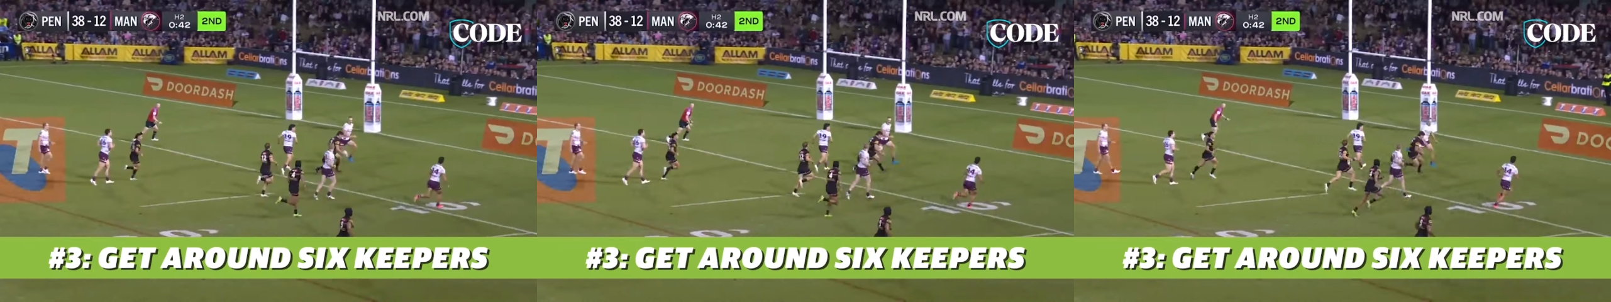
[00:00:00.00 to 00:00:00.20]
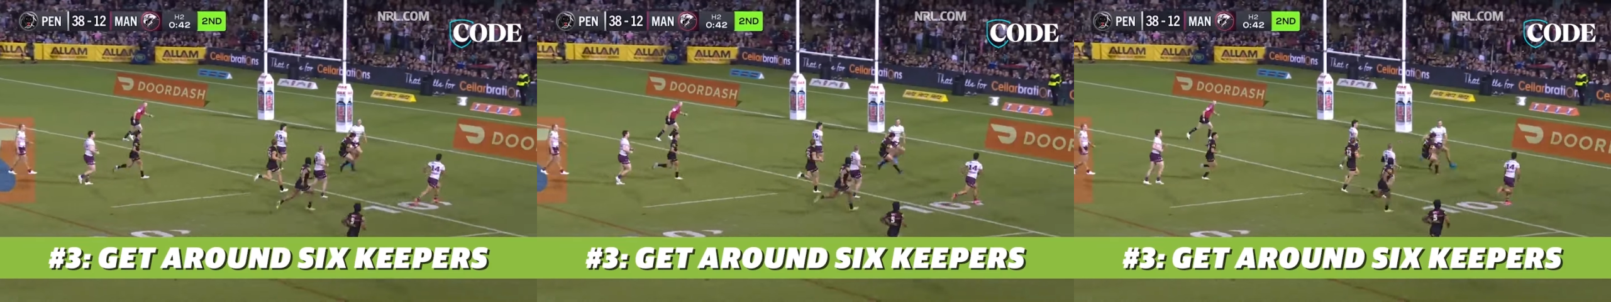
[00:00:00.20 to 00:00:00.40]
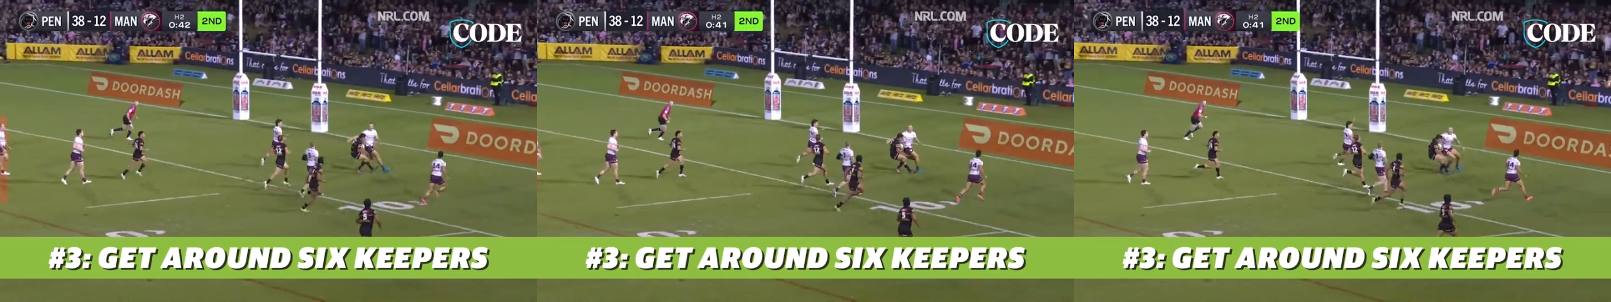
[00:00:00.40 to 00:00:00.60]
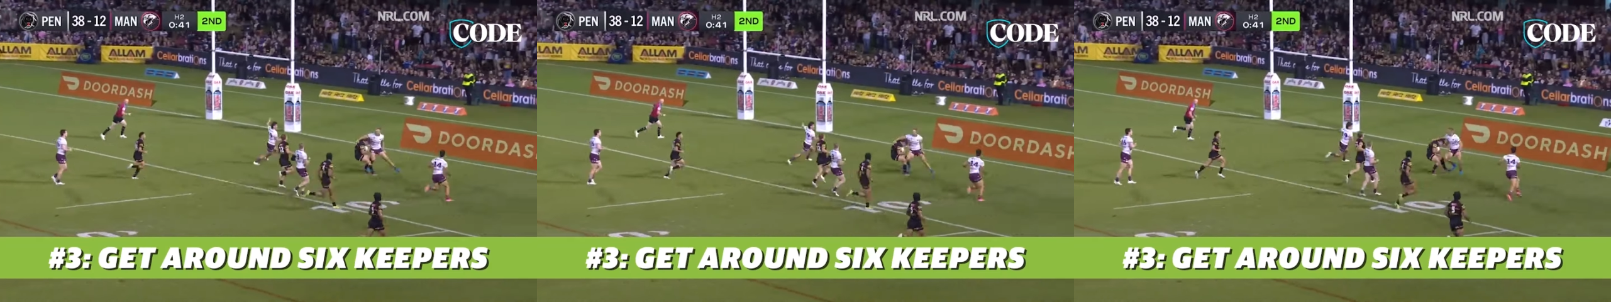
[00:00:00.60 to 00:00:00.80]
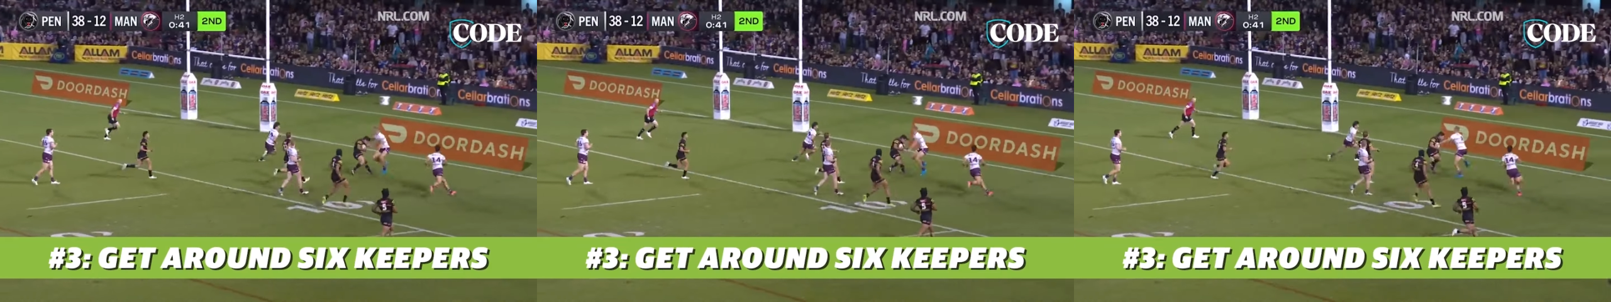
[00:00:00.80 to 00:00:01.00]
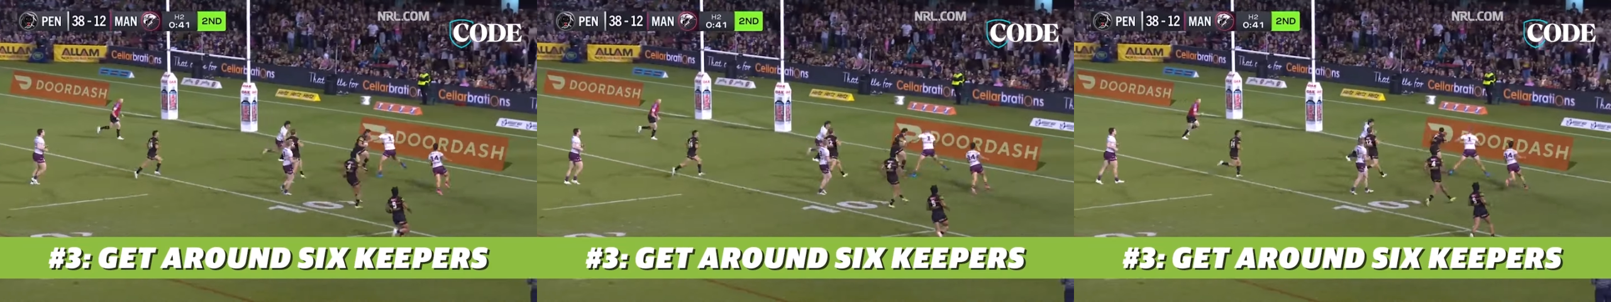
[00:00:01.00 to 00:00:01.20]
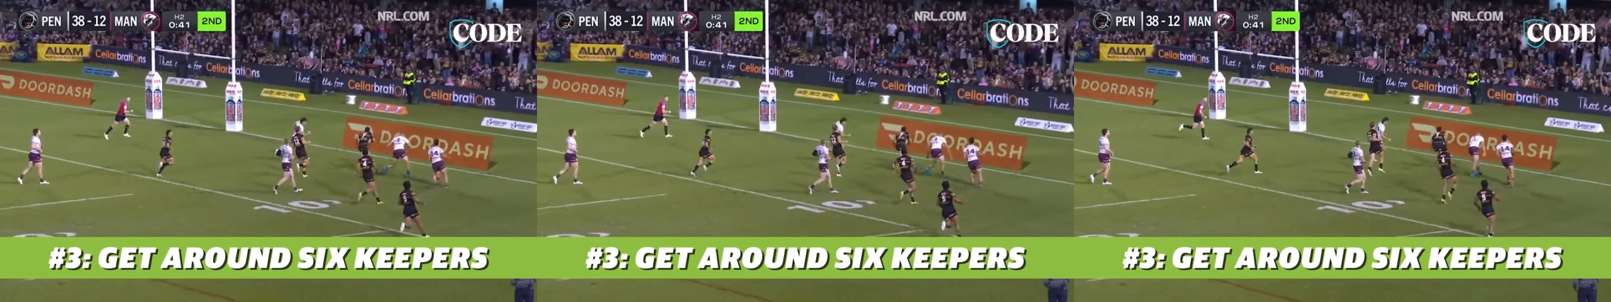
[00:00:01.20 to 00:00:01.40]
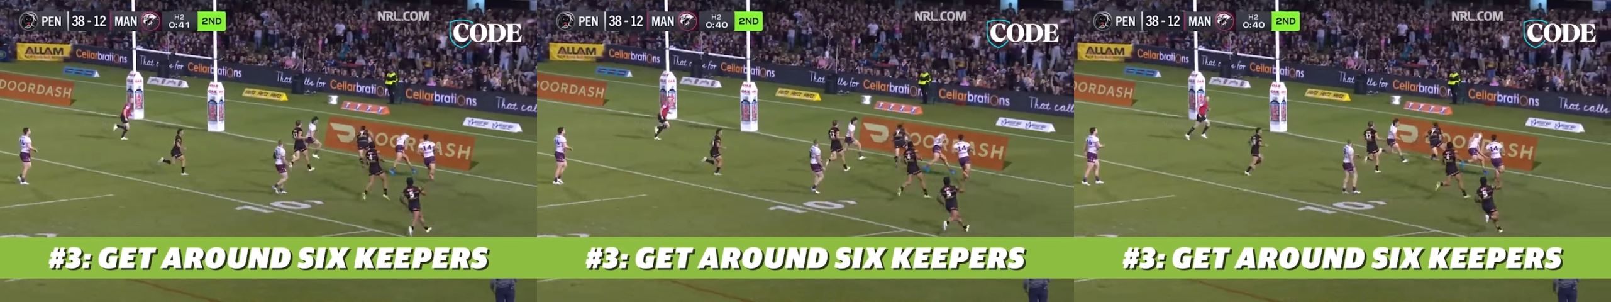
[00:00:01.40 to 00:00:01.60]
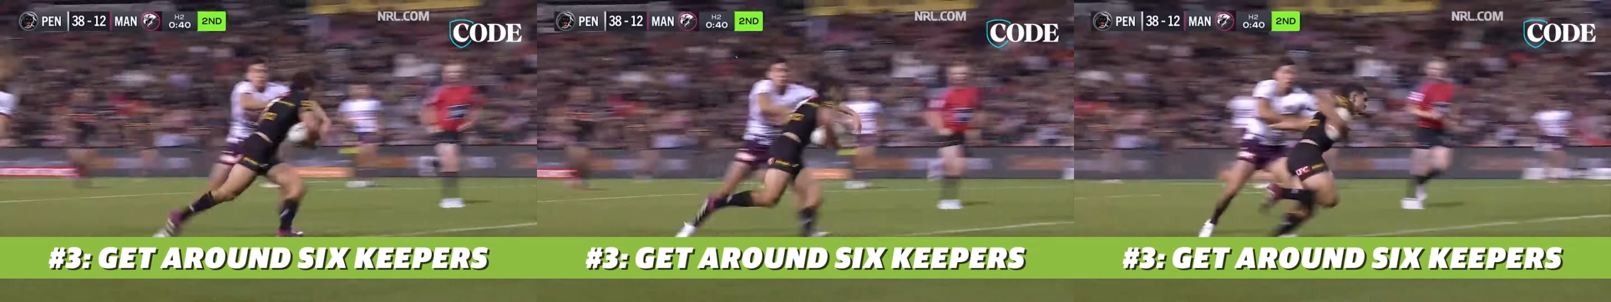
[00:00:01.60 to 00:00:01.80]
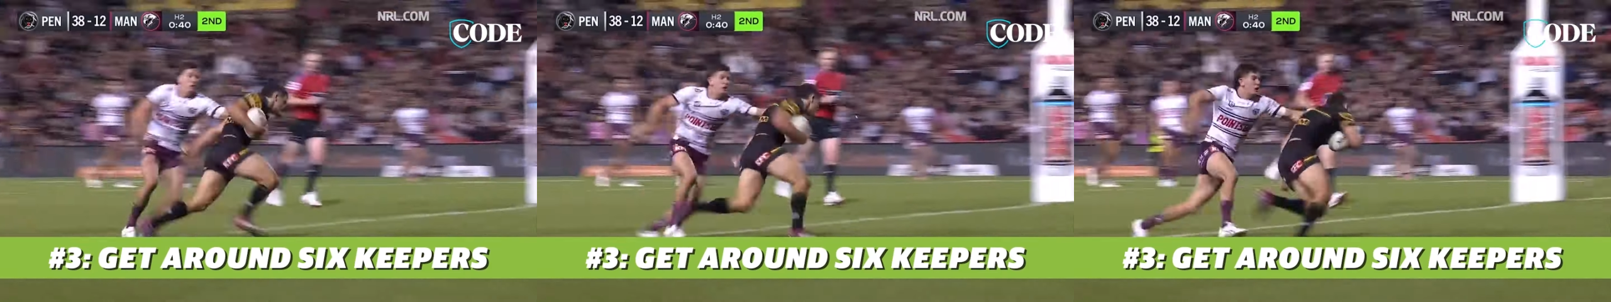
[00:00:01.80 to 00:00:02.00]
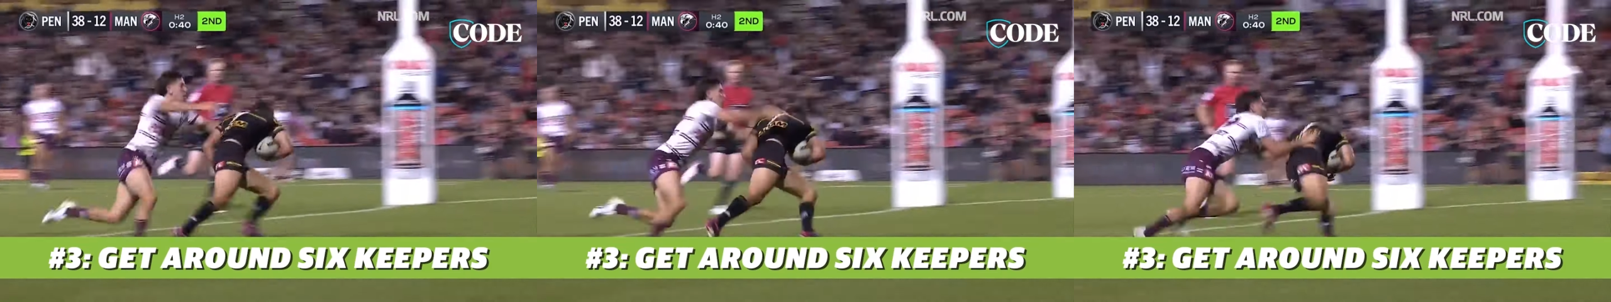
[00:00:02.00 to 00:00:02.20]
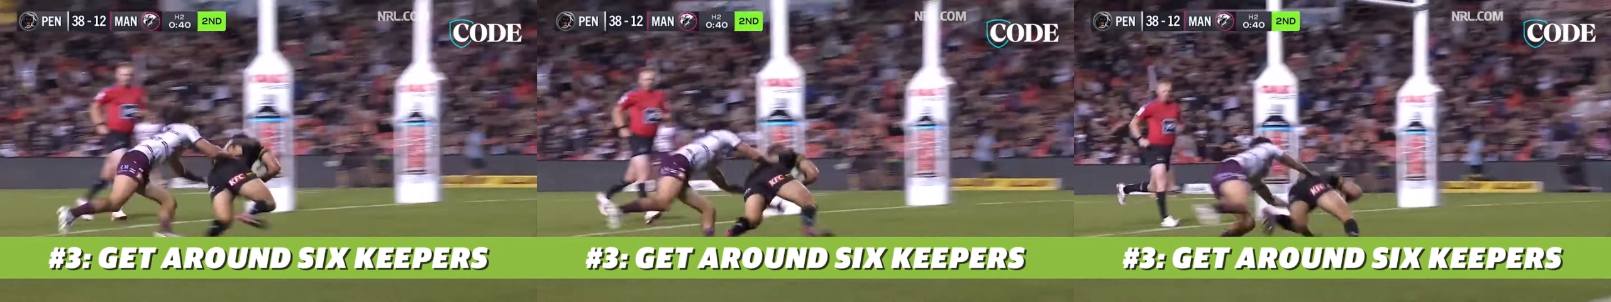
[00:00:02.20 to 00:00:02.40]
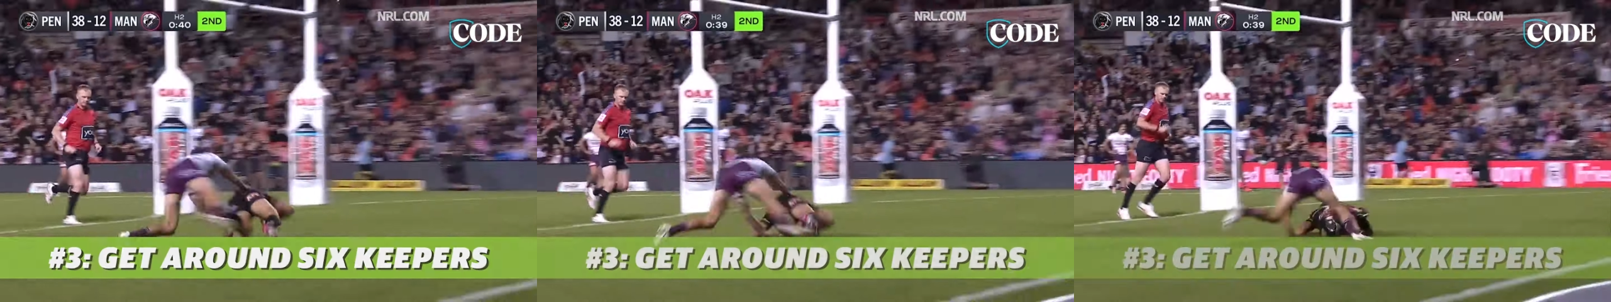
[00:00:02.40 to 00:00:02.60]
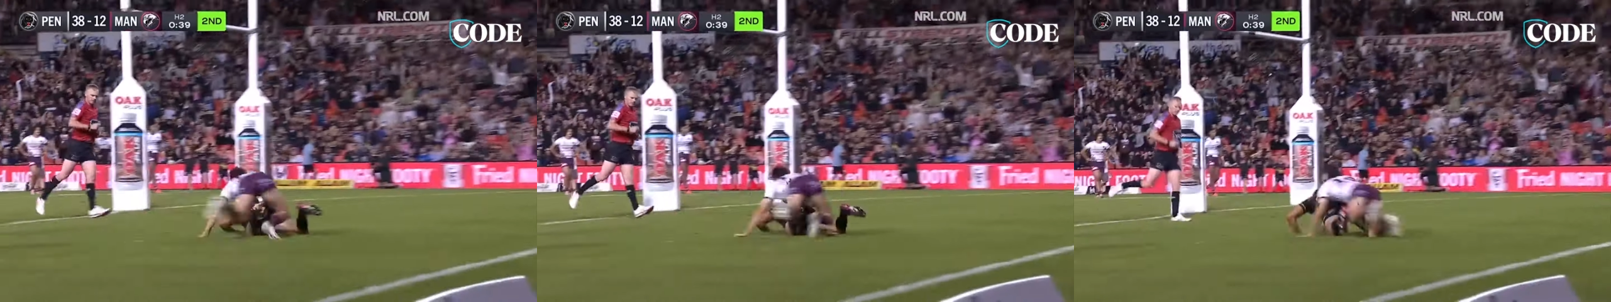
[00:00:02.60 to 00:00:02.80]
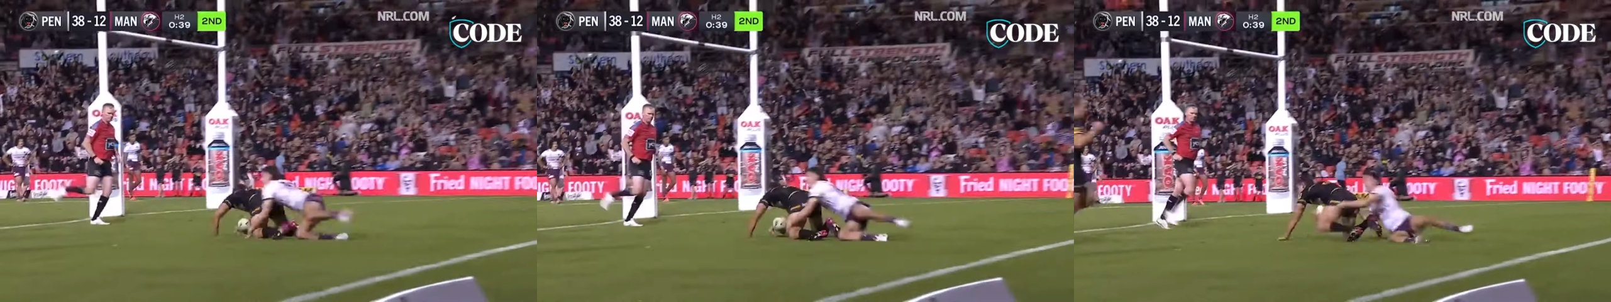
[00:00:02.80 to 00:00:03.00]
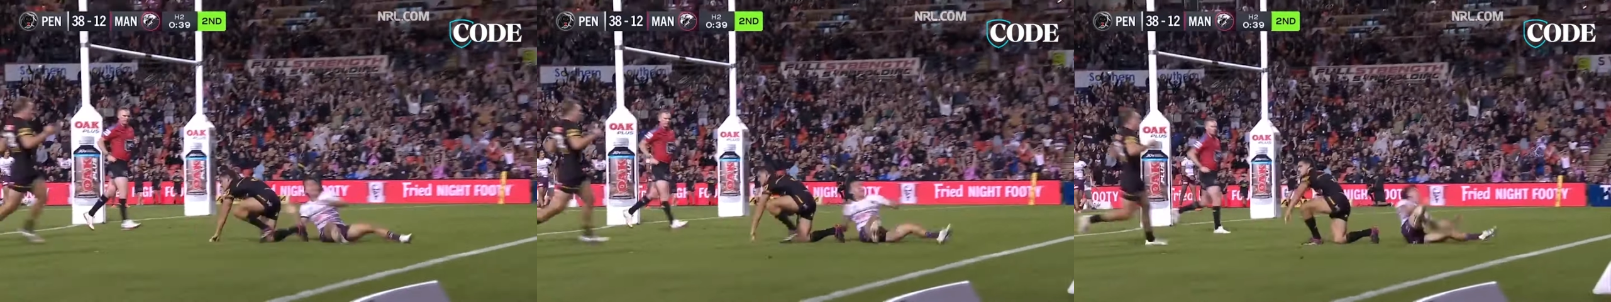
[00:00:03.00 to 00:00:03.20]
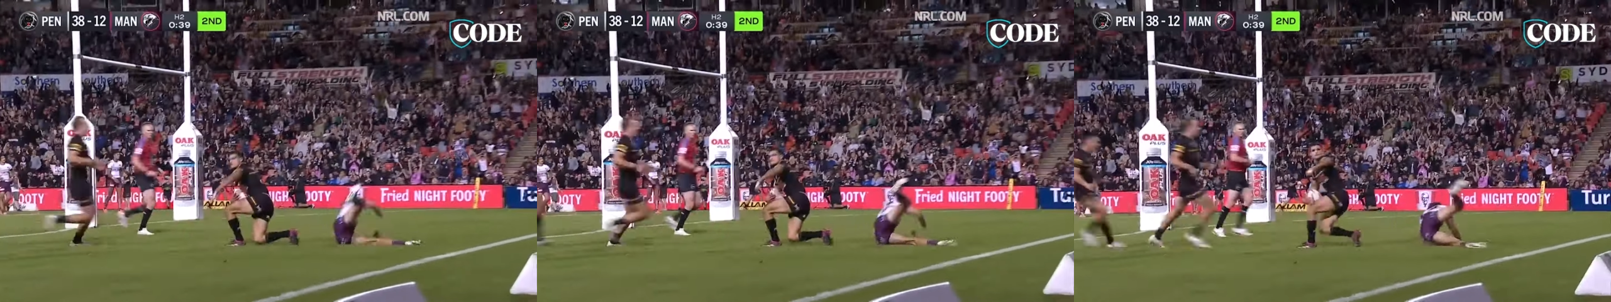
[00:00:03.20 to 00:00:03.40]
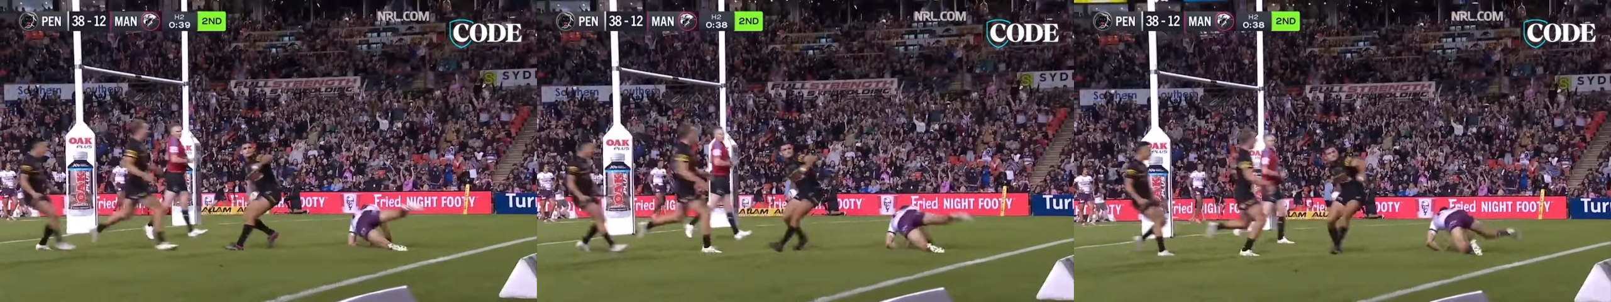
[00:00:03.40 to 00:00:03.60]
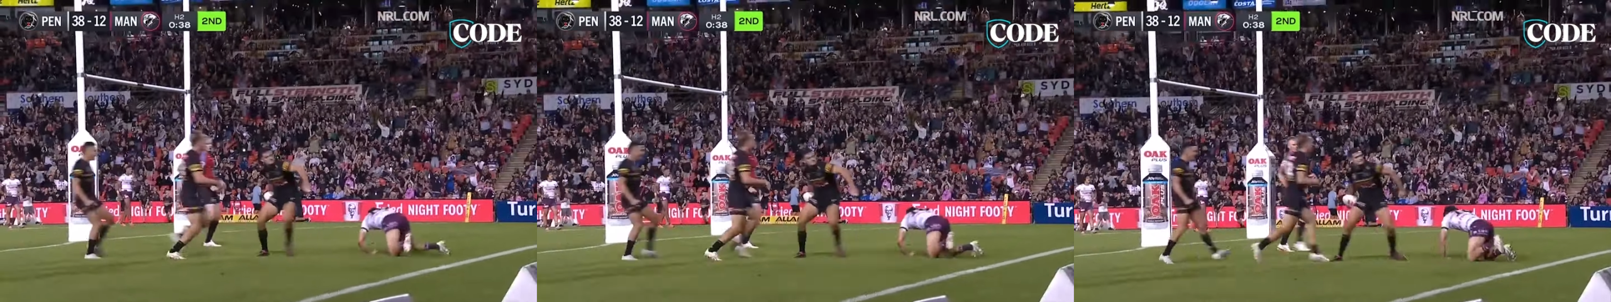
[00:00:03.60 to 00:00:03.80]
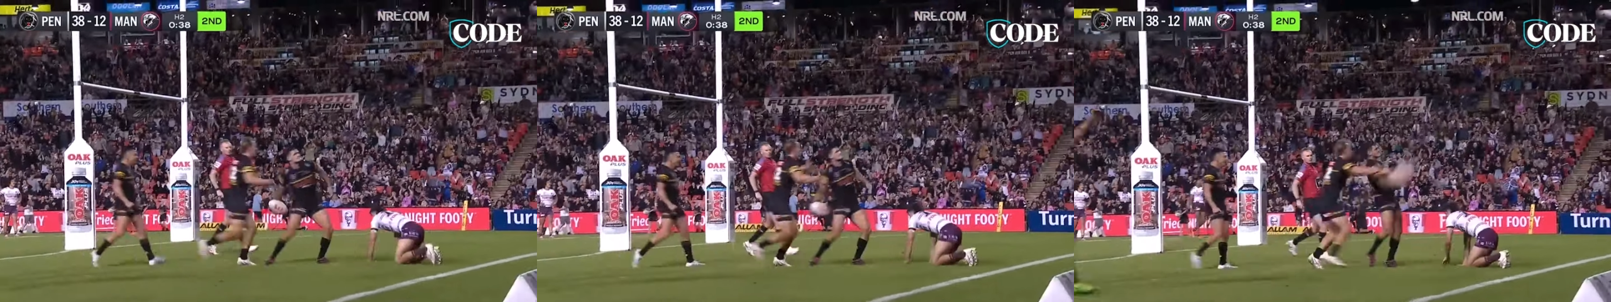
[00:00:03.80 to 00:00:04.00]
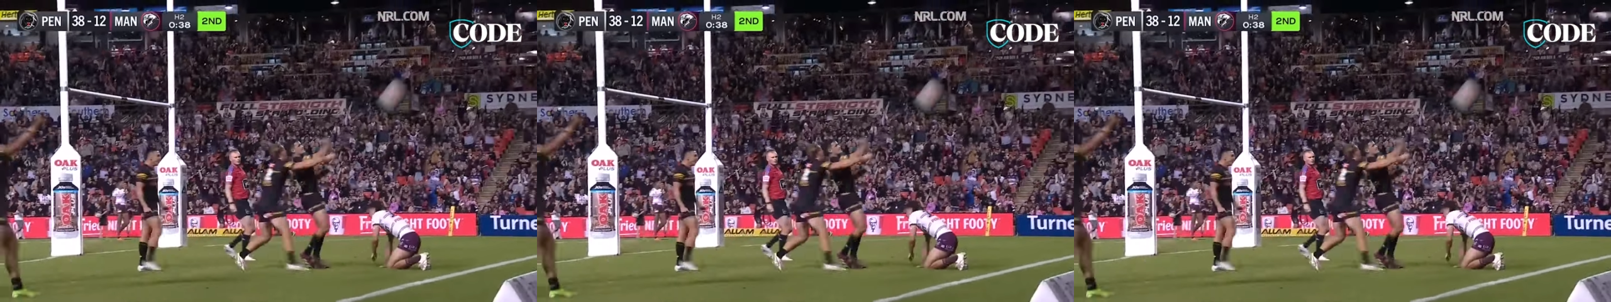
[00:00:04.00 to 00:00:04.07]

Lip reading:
[unreadable: no face in view]